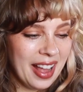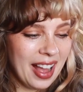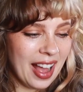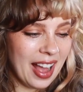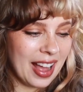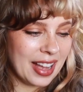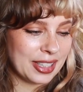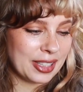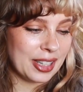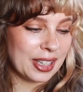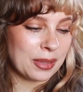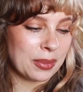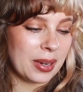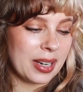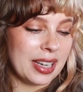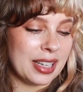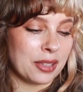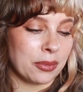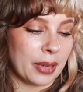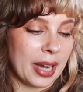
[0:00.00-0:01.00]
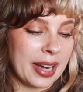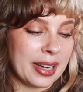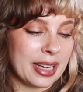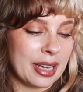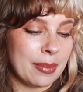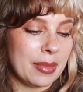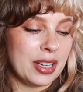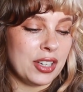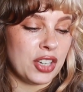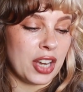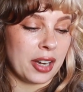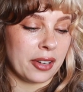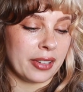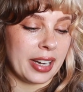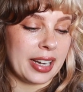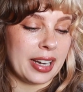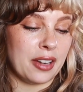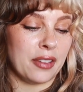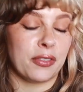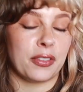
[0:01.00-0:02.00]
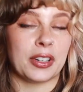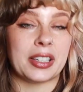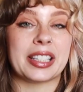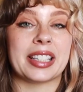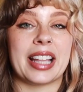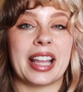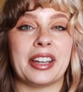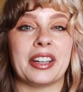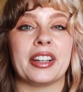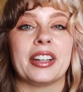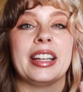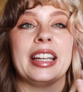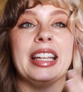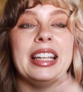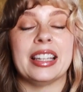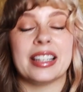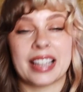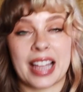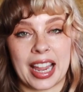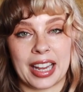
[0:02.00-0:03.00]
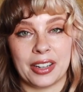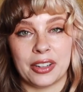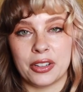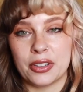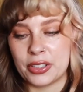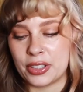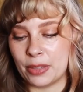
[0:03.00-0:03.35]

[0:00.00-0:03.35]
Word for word: Uh, so this one is random generated first letter in a title.